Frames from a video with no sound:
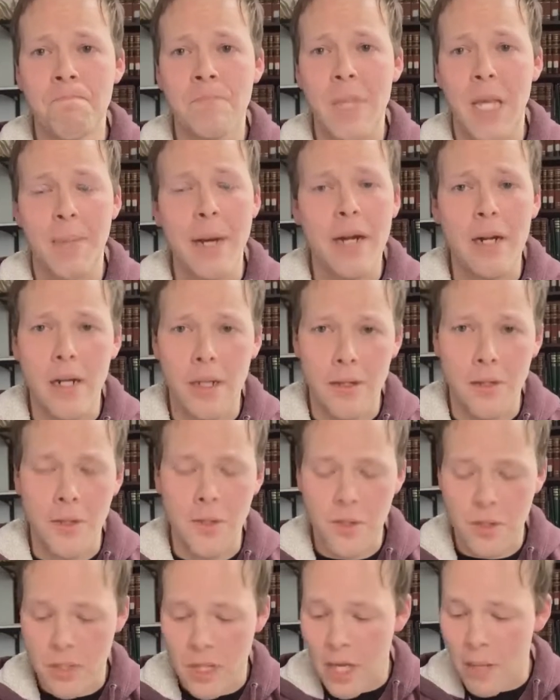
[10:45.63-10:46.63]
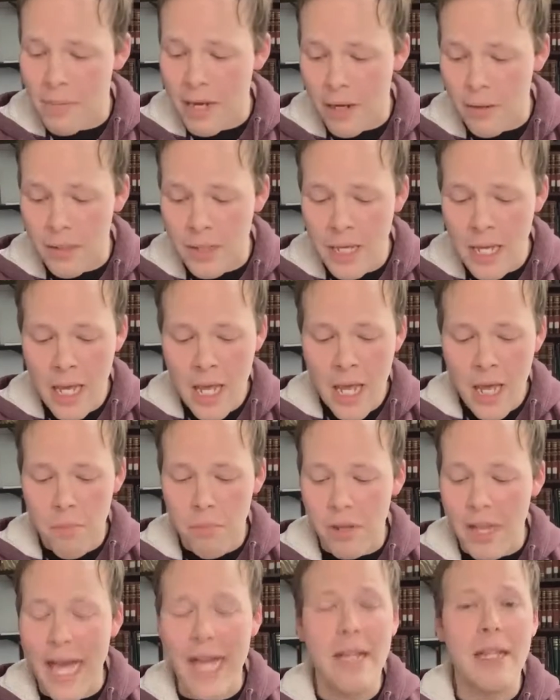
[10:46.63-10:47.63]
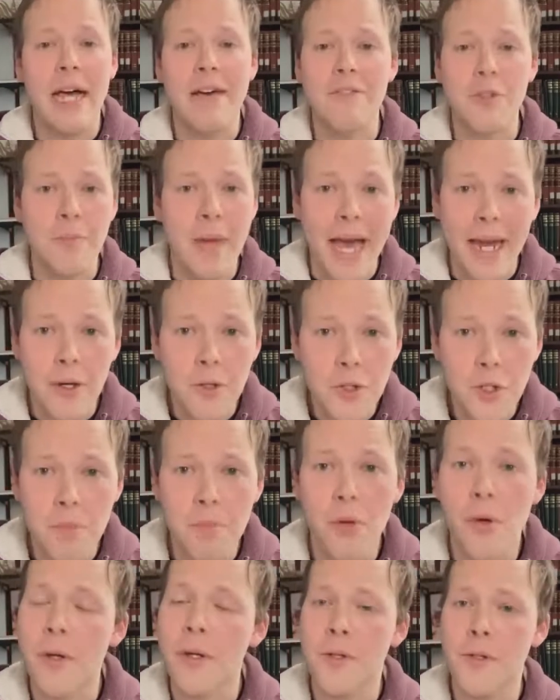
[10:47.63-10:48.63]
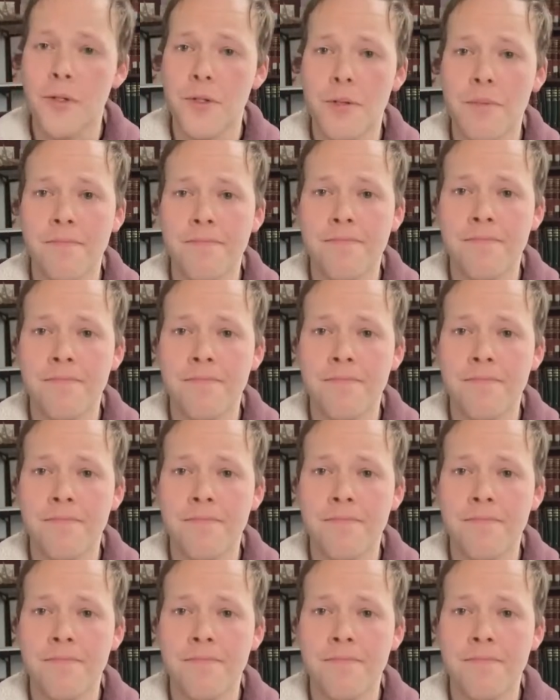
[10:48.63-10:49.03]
about others, about Black Lives Matter supporters,